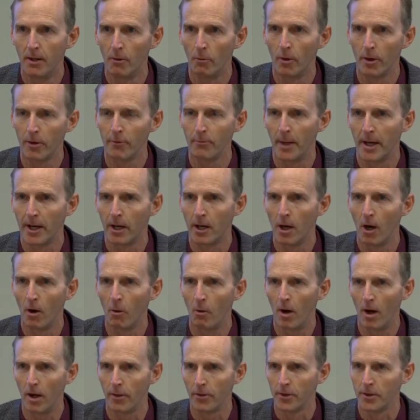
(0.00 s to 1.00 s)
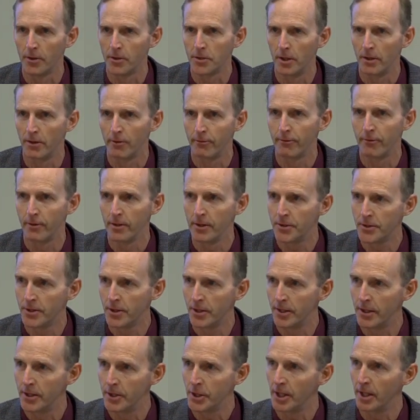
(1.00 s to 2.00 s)
one of my co-authors on the first
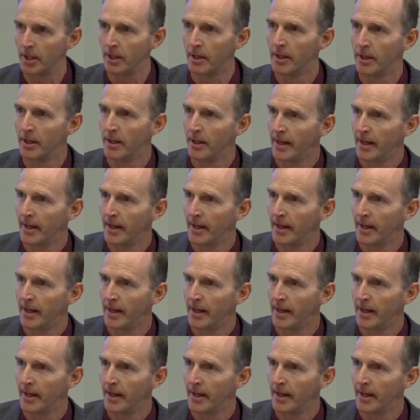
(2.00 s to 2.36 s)
edition,